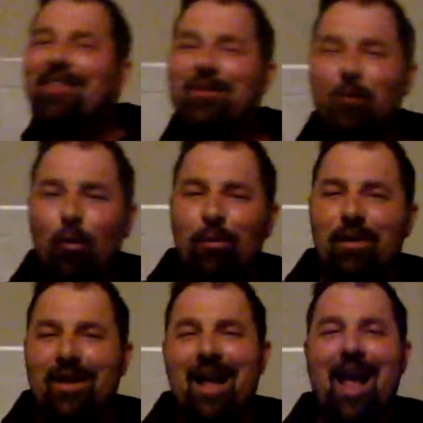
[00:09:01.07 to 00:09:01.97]
had the normal,
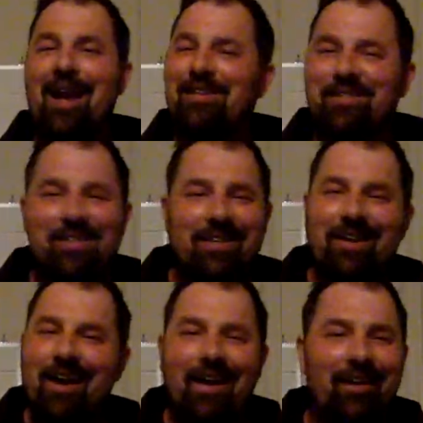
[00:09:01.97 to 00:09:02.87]
like, angsty
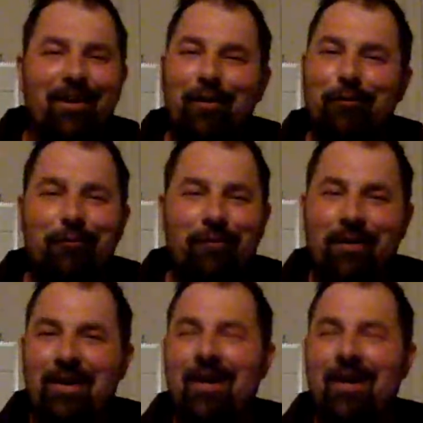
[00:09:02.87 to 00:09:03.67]
kind of